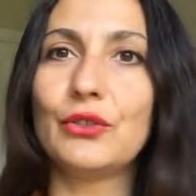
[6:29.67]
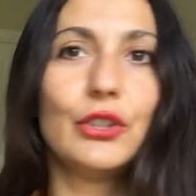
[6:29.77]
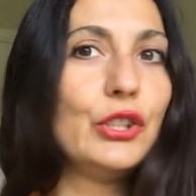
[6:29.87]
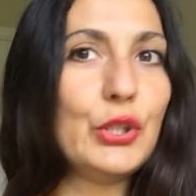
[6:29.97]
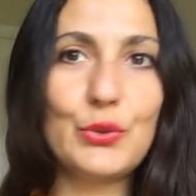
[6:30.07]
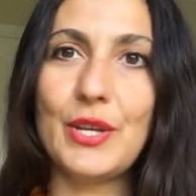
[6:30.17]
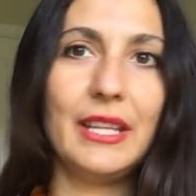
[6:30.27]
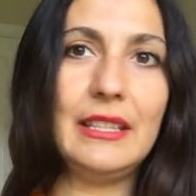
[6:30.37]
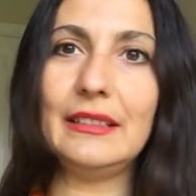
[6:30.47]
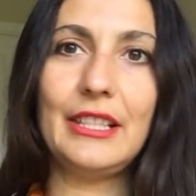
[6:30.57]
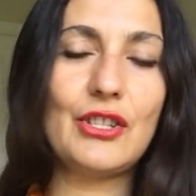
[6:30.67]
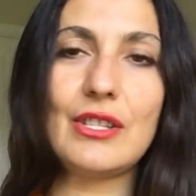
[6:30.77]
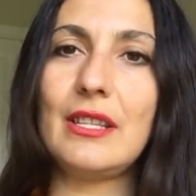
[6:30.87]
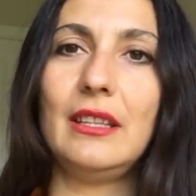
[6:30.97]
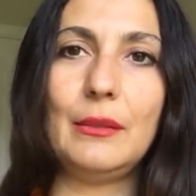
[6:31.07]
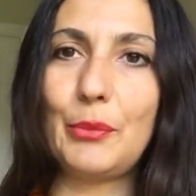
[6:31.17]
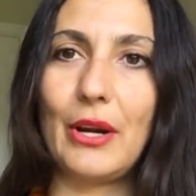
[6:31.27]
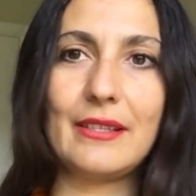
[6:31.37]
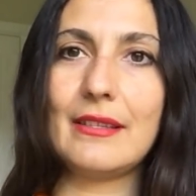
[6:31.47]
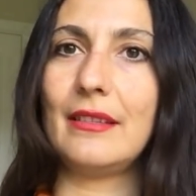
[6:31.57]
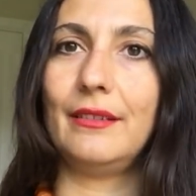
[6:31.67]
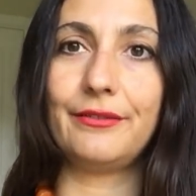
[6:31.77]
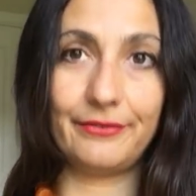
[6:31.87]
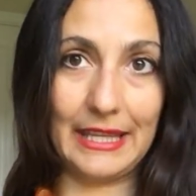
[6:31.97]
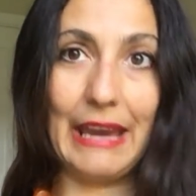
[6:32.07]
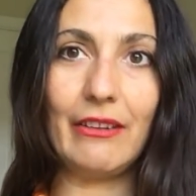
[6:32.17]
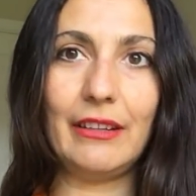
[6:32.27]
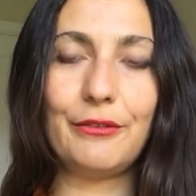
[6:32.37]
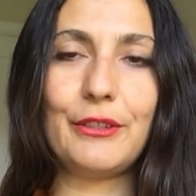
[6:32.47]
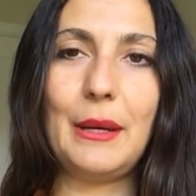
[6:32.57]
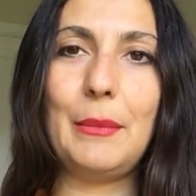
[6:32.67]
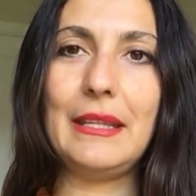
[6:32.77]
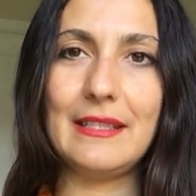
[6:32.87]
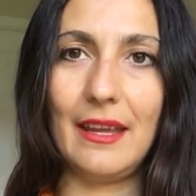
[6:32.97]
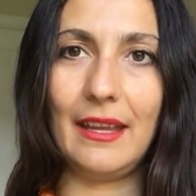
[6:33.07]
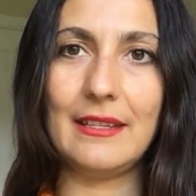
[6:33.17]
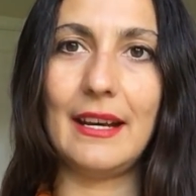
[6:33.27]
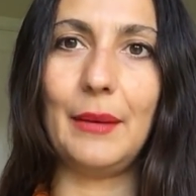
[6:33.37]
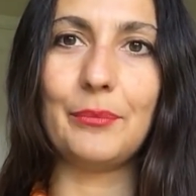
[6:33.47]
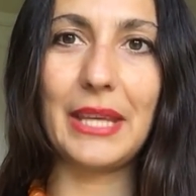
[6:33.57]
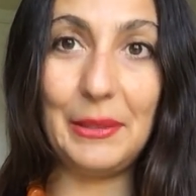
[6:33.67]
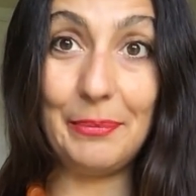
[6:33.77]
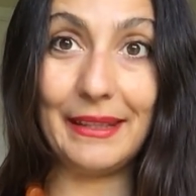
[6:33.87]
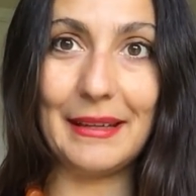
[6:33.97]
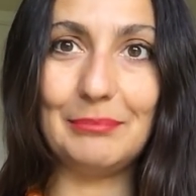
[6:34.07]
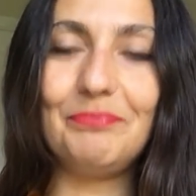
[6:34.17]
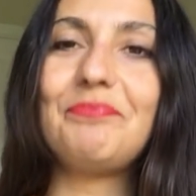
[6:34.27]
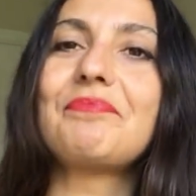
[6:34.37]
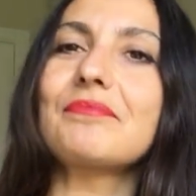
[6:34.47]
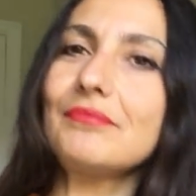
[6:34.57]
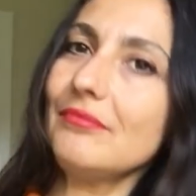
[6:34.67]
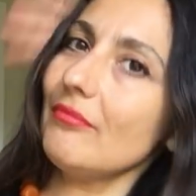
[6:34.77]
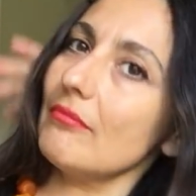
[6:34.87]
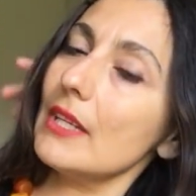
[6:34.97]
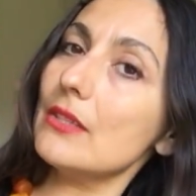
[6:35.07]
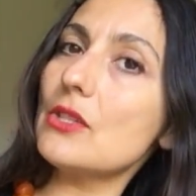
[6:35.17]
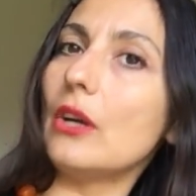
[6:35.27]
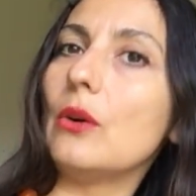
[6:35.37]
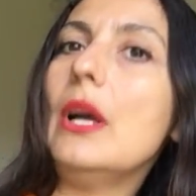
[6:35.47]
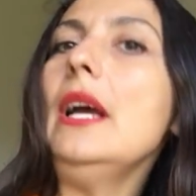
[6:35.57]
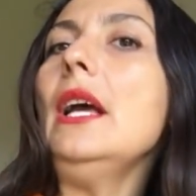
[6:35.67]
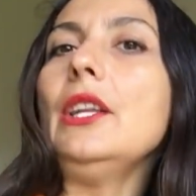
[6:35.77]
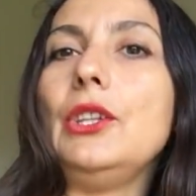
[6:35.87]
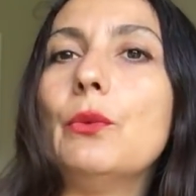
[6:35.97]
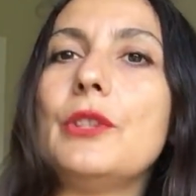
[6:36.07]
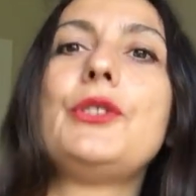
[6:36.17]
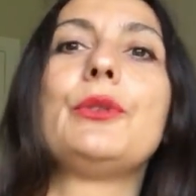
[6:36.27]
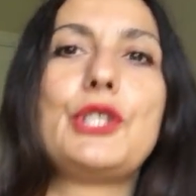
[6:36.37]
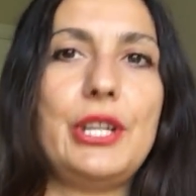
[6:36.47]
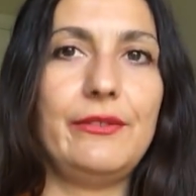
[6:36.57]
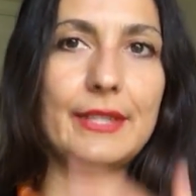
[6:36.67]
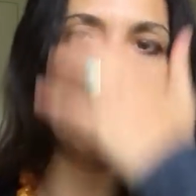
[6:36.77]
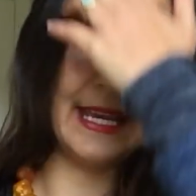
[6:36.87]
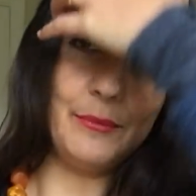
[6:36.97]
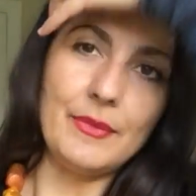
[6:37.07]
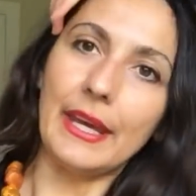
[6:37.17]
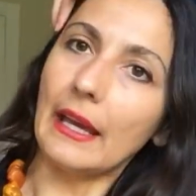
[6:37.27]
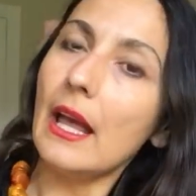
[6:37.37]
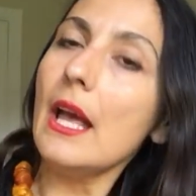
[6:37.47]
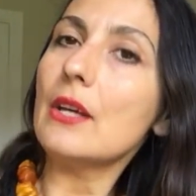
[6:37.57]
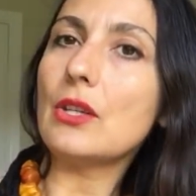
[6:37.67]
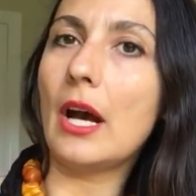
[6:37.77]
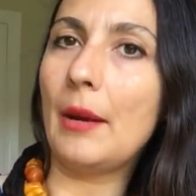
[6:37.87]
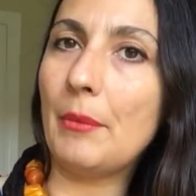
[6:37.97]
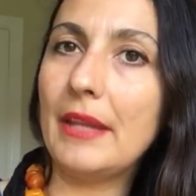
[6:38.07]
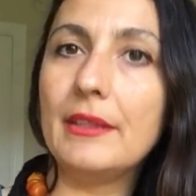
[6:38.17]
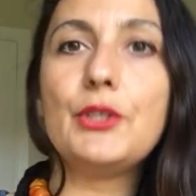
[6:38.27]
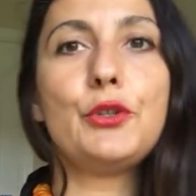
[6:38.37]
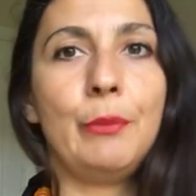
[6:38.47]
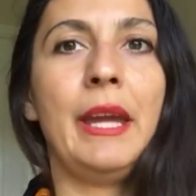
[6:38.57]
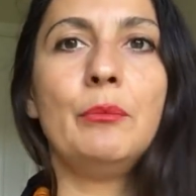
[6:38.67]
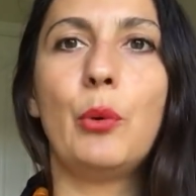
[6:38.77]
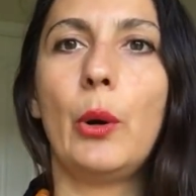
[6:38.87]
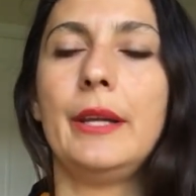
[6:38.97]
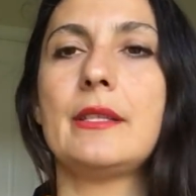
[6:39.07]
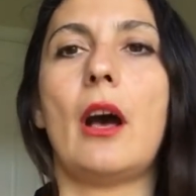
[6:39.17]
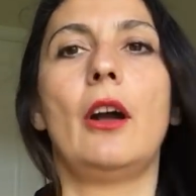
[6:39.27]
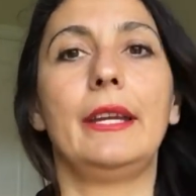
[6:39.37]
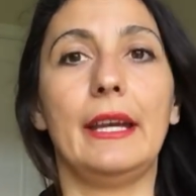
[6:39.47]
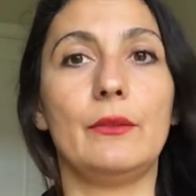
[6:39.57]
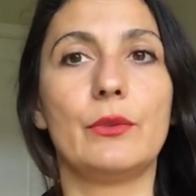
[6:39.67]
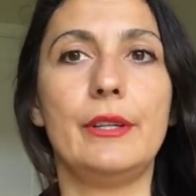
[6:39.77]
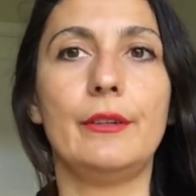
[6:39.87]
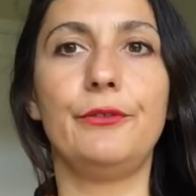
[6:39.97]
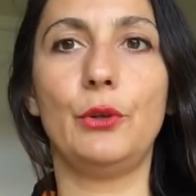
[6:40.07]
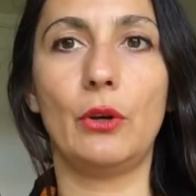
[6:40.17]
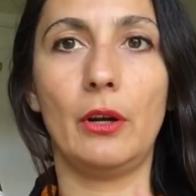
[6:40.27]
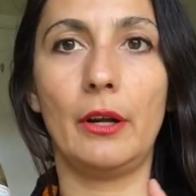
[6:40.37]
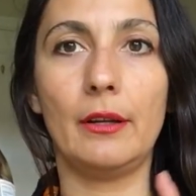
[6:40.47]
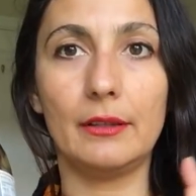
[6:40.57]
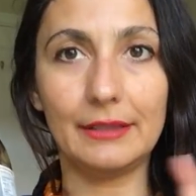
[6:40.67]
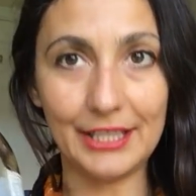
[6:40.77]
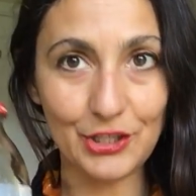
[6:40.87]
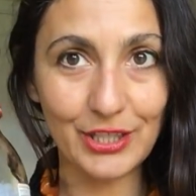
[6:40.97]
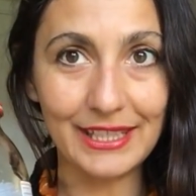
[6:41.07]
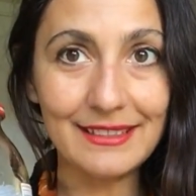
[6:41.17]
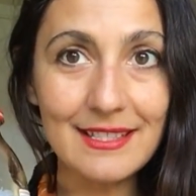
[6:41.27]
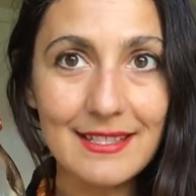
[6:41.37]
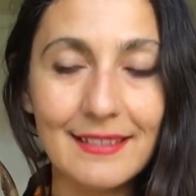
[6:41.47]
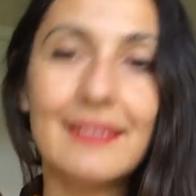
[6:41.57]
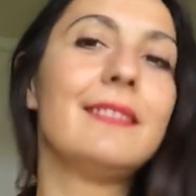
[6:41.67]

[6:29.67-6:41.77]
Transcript: lose any leeches in the process of caring for them and keeping them. So you want to achieve the same thing. And the two main points are: get rid of your leech skins